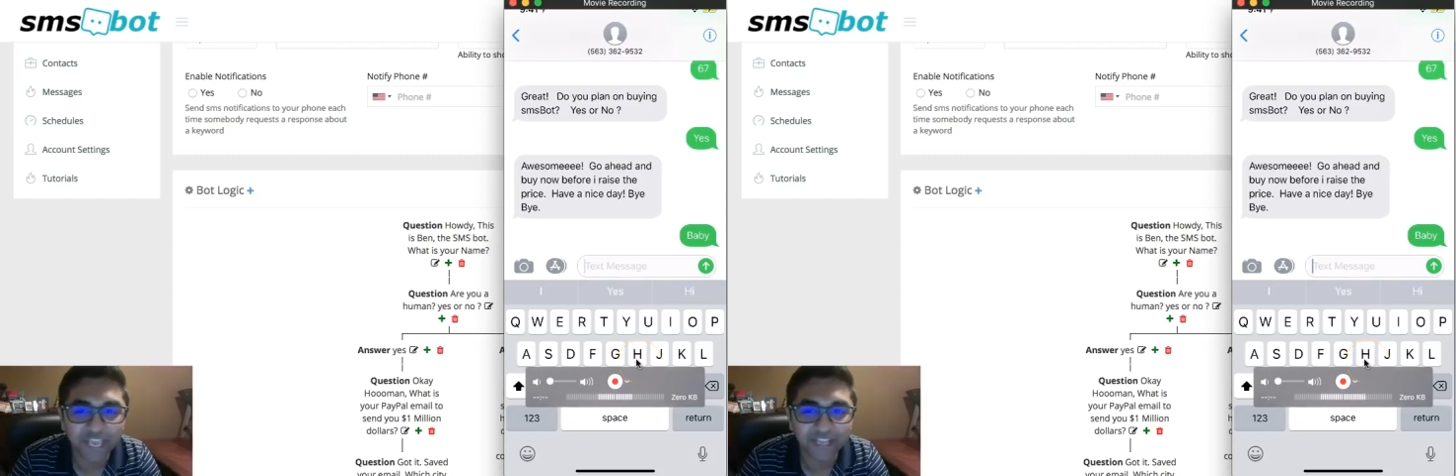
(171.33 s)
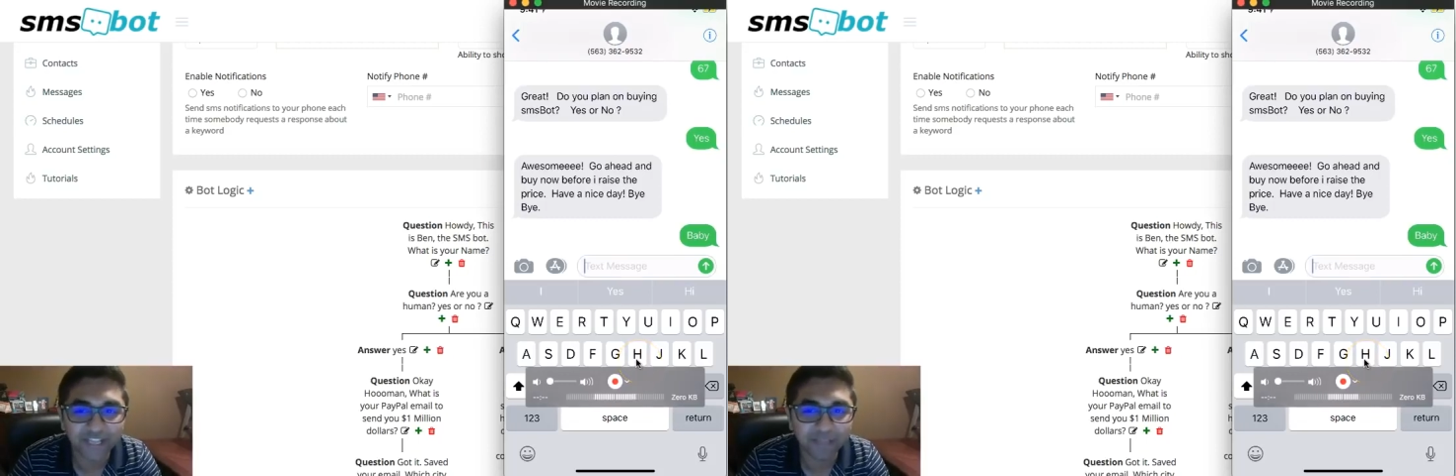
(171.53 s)

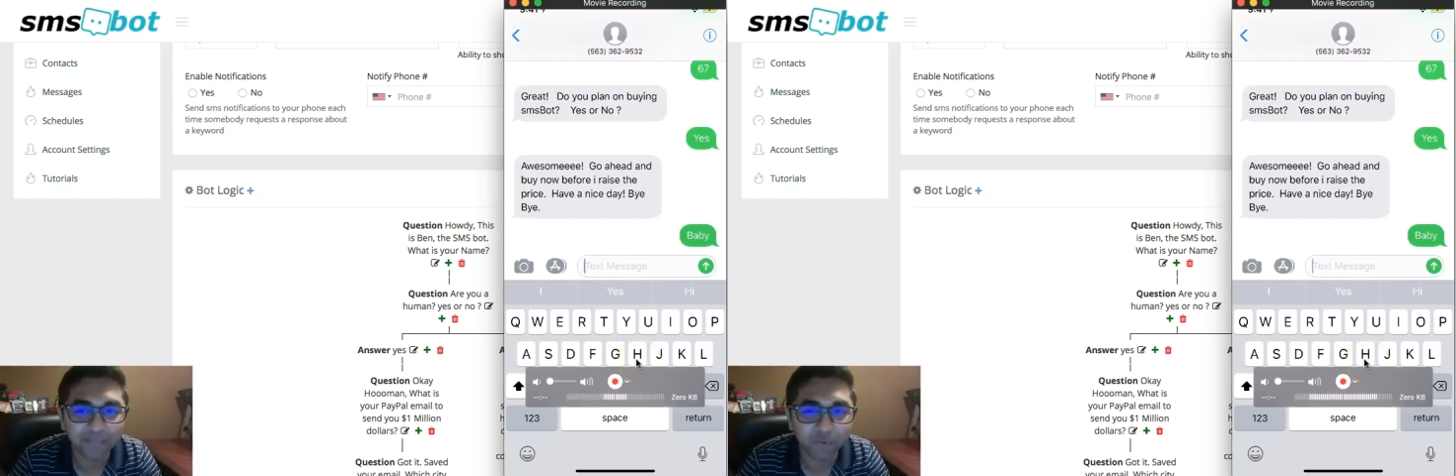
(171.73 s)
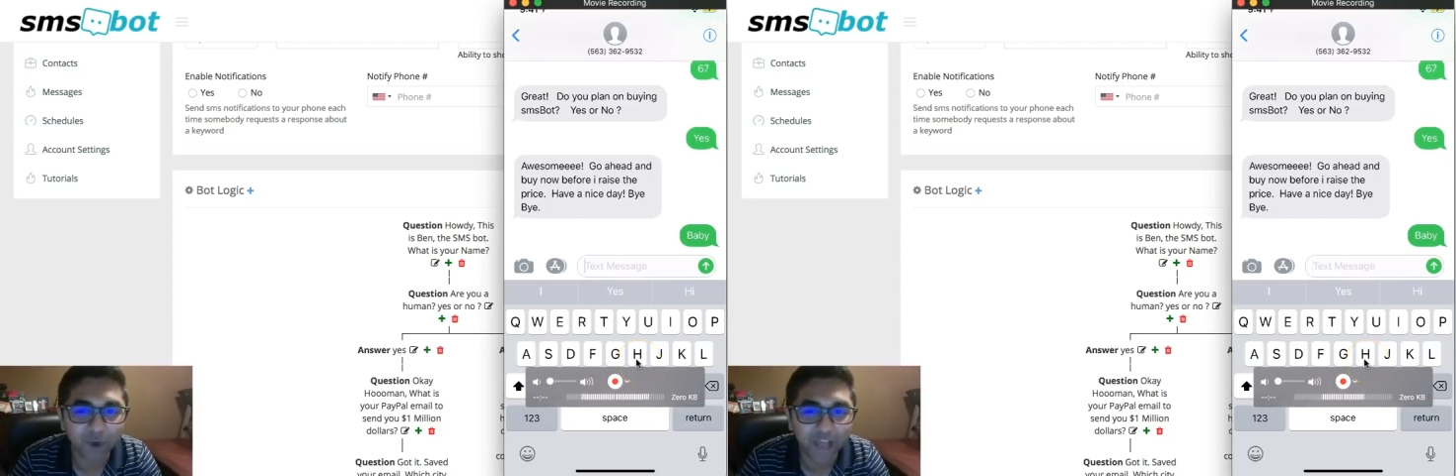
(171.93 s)
a little
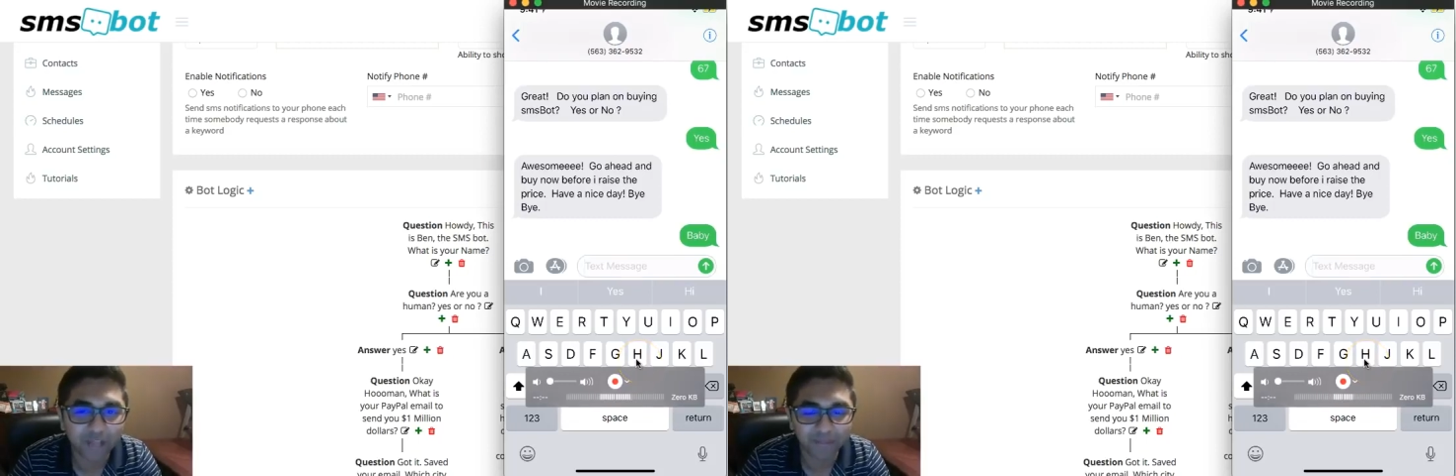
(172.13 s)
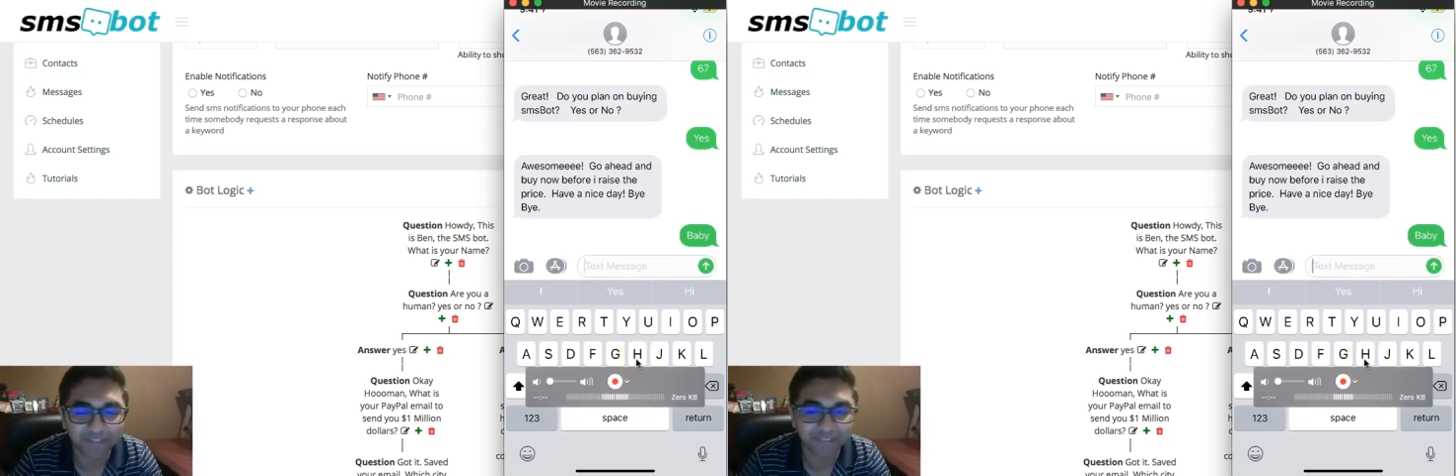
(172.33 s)
while
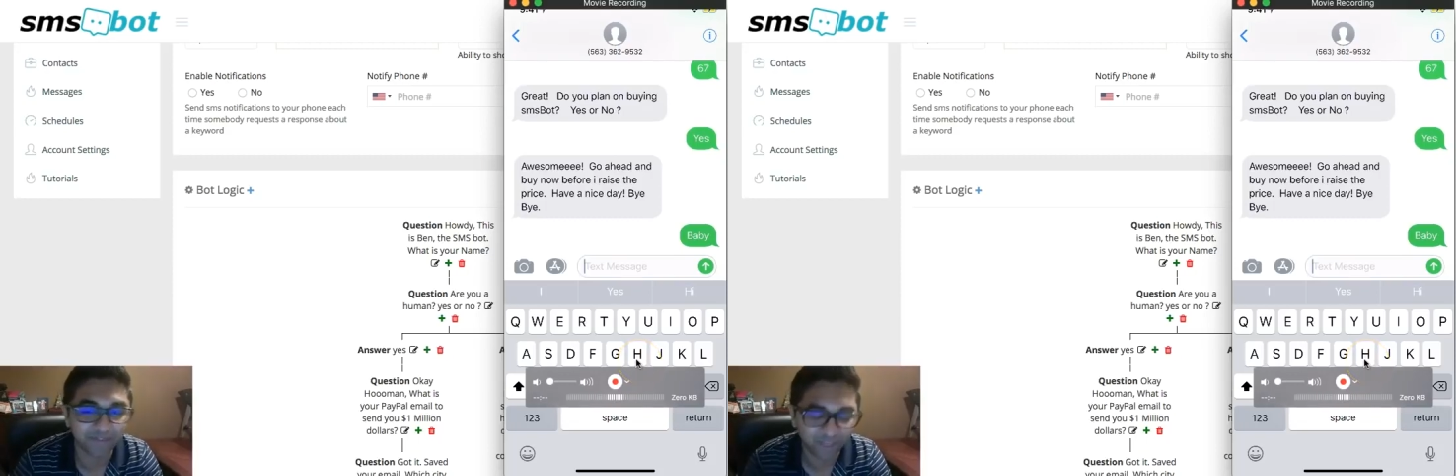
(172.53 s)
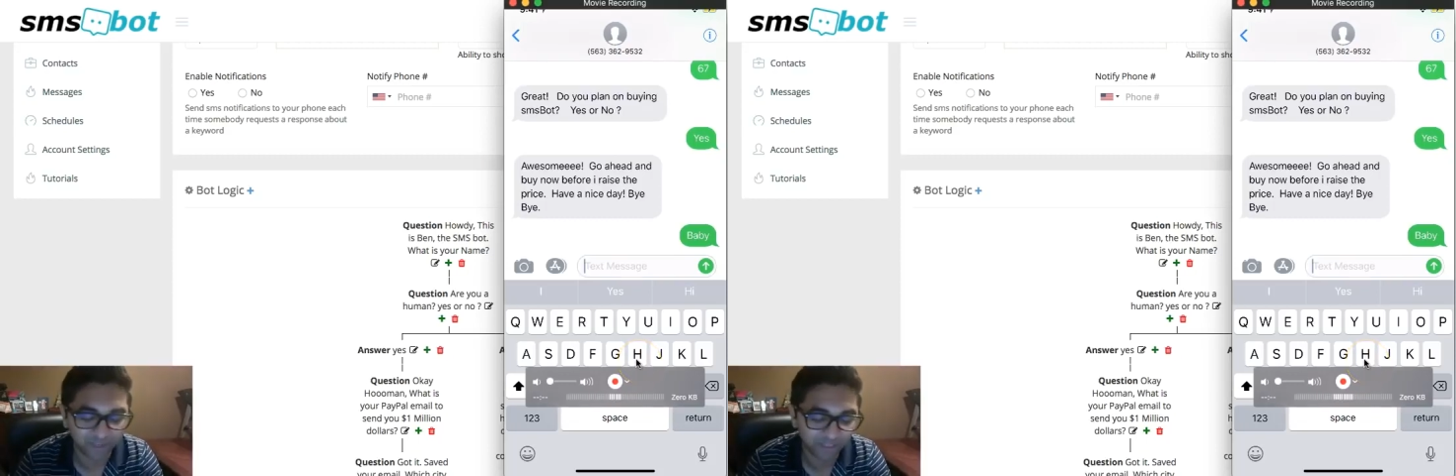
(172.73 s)
because
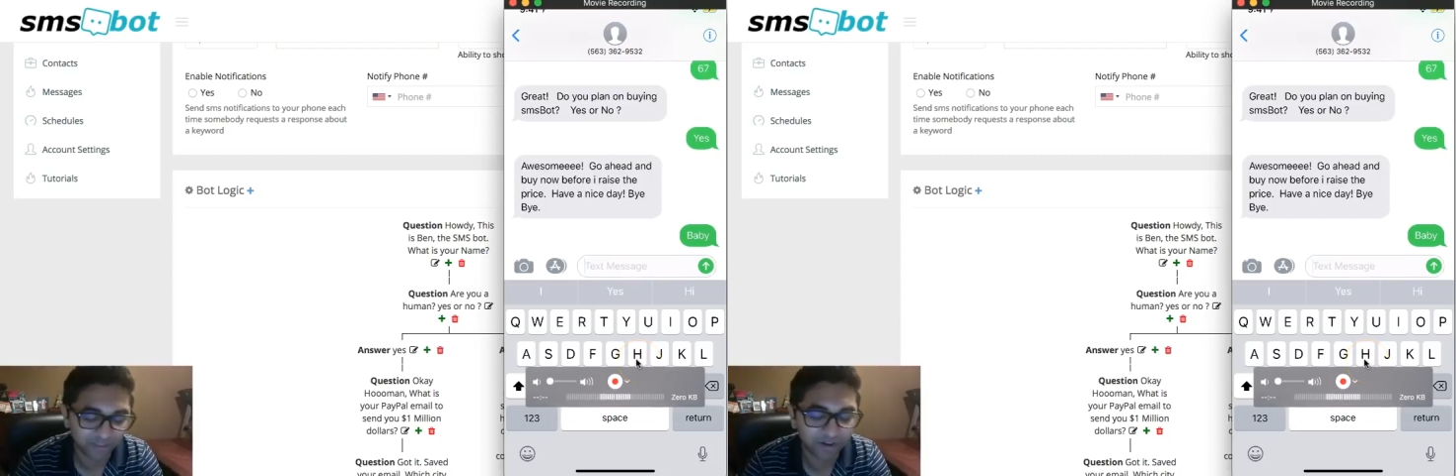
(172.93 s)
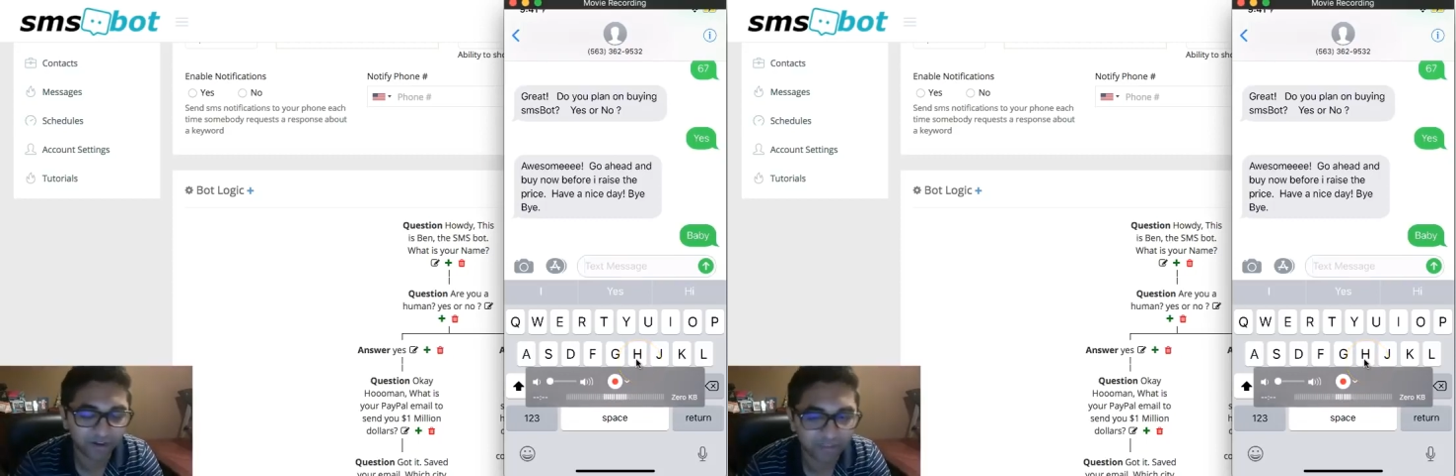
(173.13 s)

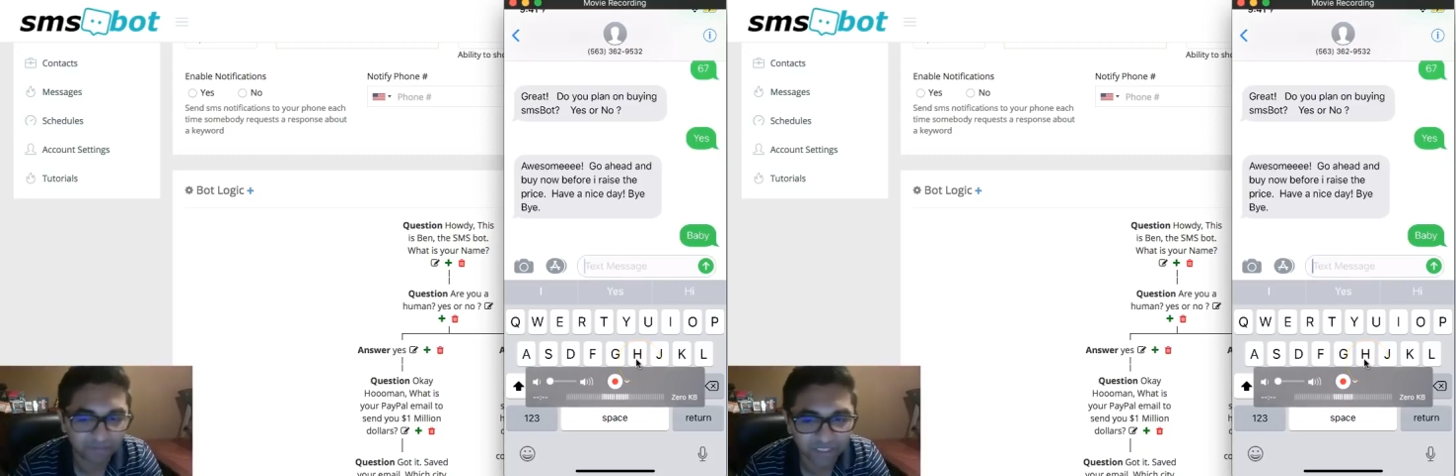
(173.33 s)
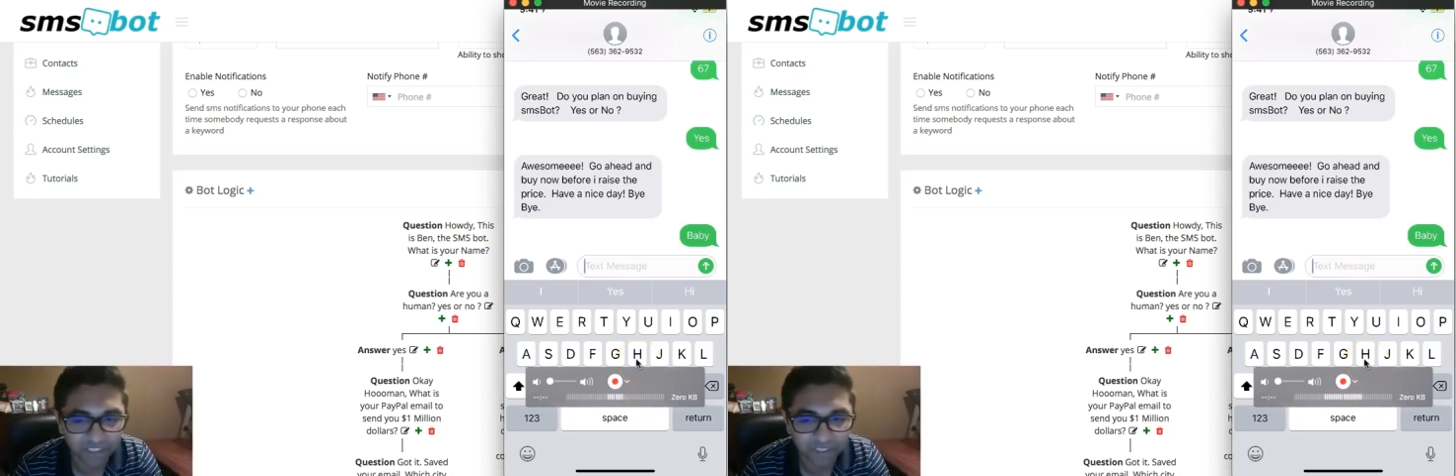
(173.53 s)
there are images,